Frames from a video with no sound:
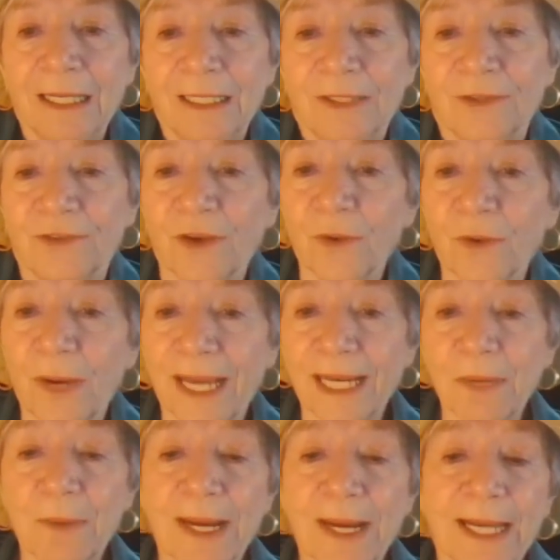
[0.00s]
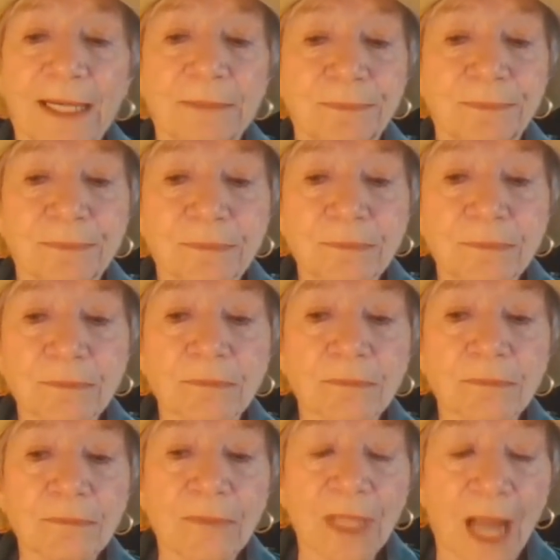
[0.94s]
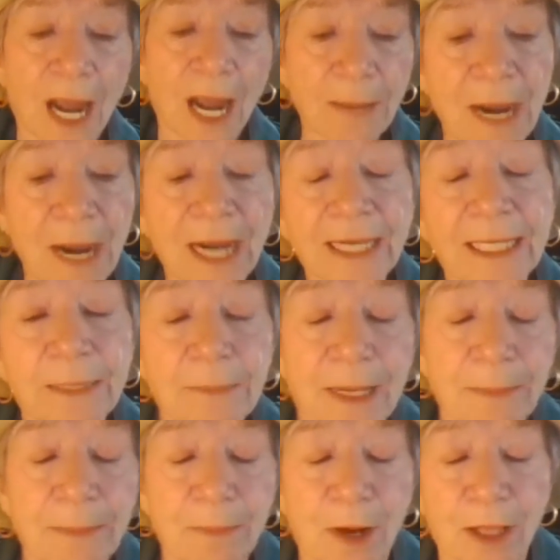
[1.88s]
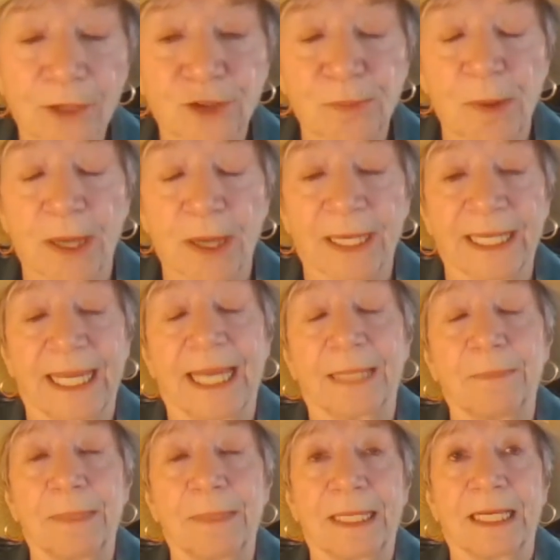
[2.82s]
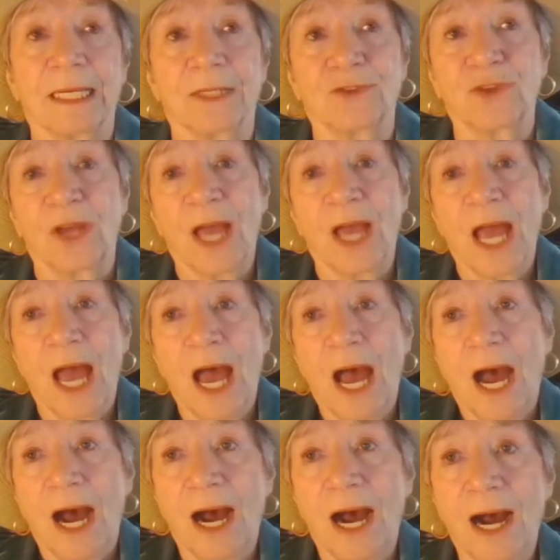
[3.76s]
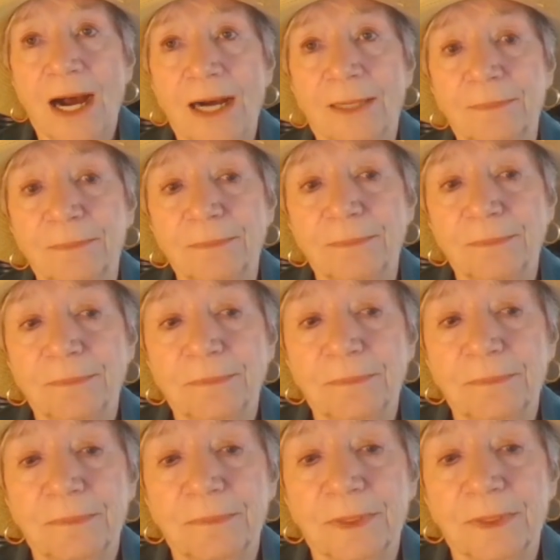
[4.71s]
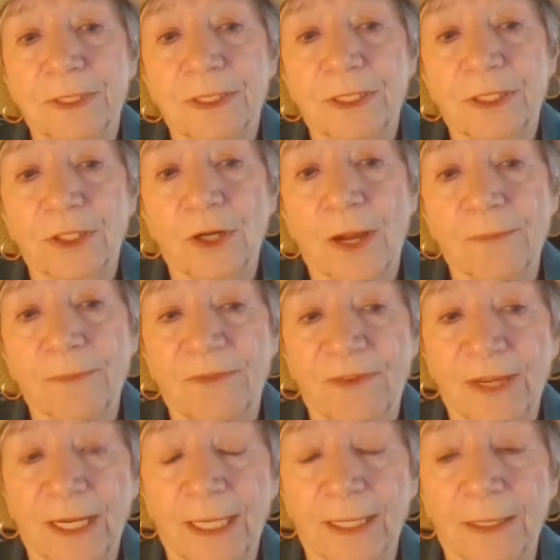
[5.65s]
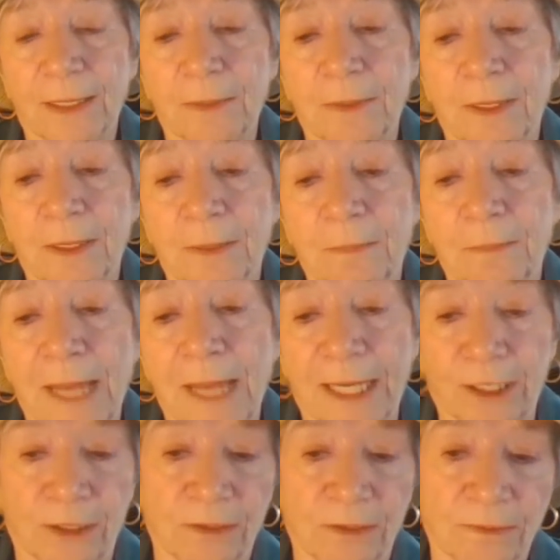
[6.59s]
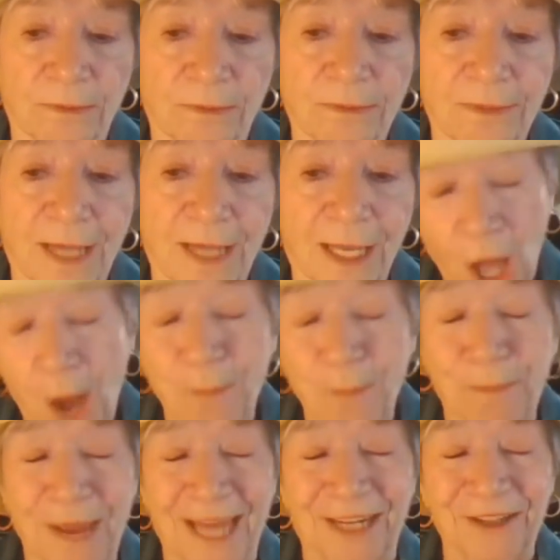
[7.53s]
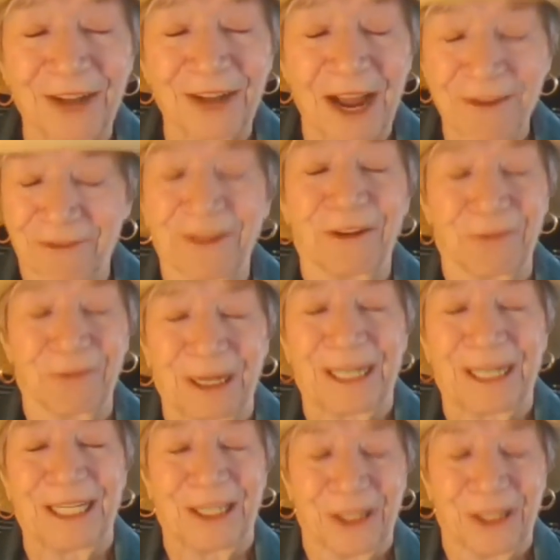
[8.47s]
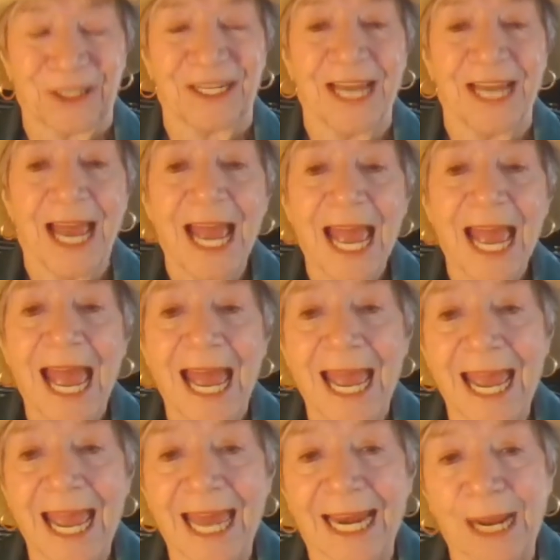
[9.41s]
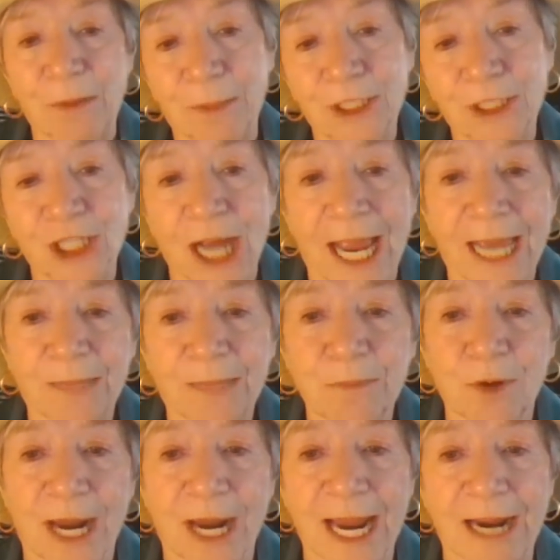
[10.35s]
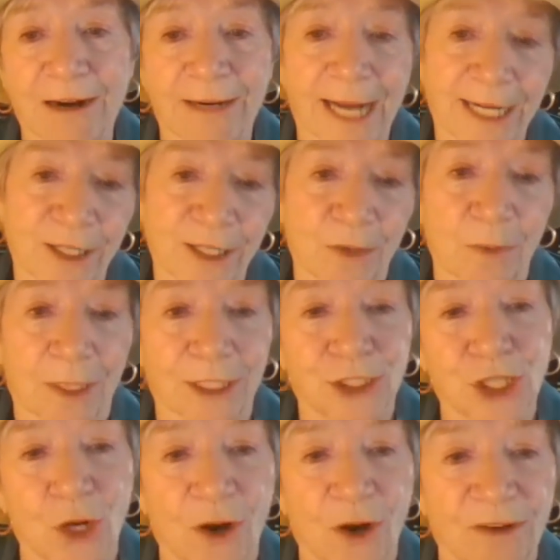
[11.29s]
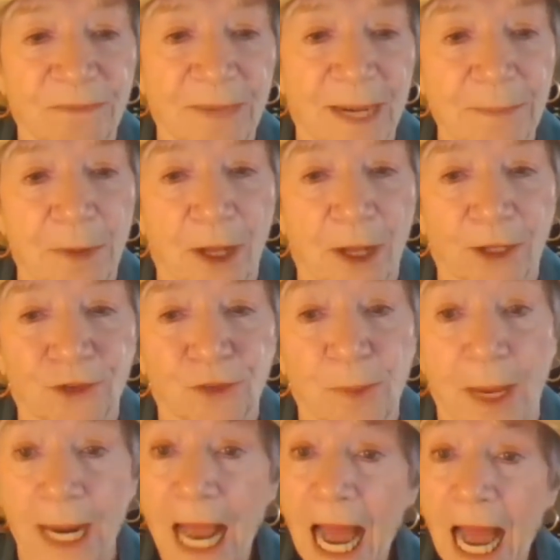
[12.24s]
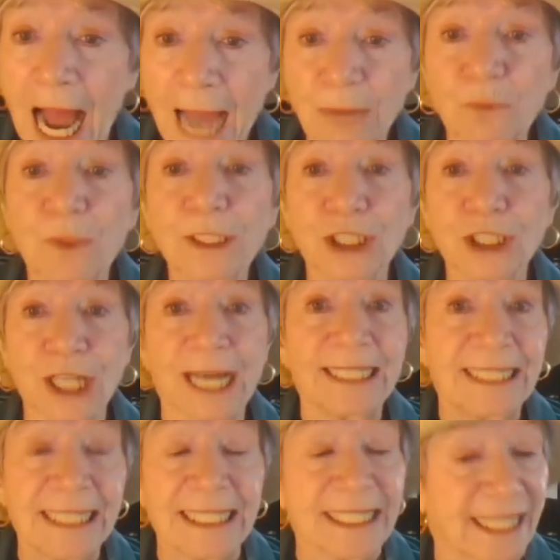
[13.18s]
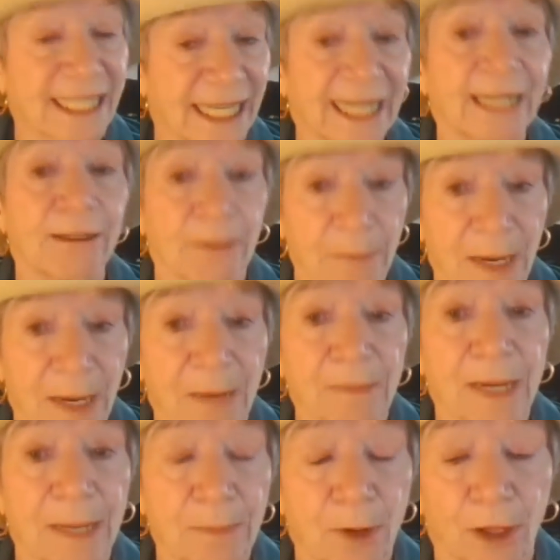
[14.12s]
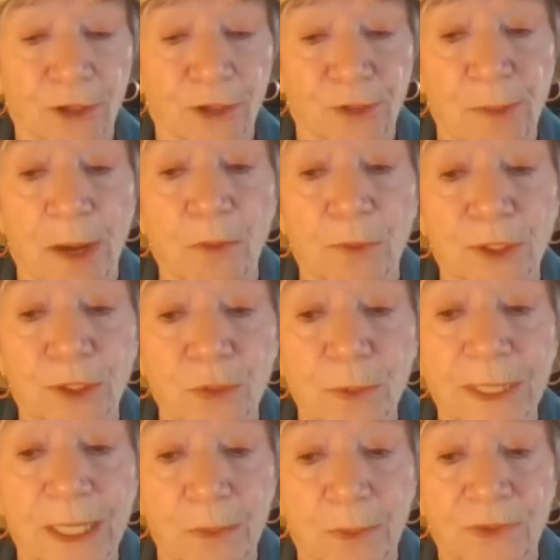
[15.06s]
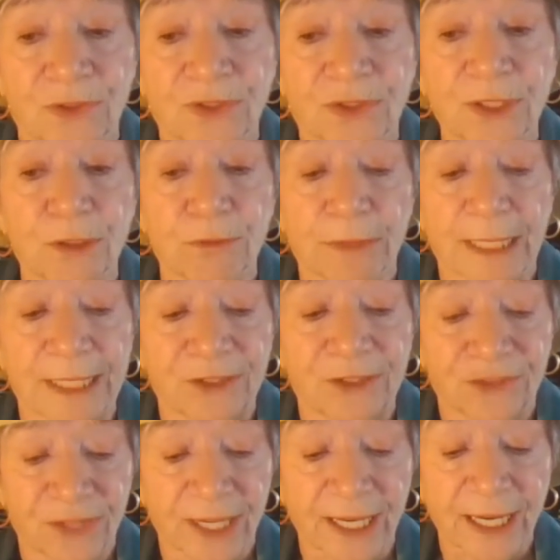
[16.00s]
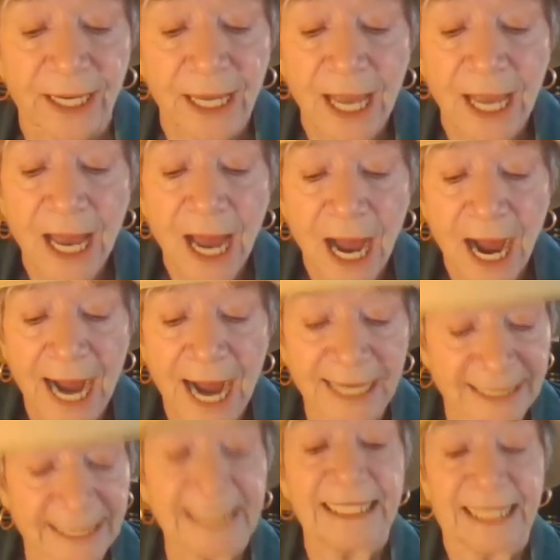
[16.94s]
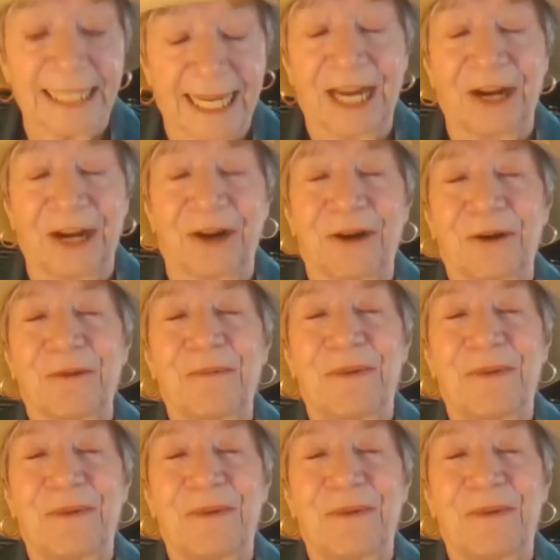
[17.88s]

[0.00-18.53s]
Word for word: So anyway, I'm hiding my bald spot again yeah. because, um, you know, I'm feeling better, a lot better. I feel really good. And I wish I had more hair, and I don't want to show off my bald spot. I wish I didn't care about my bald spot, could, which when could, I was still really sick, since I we, didn't care.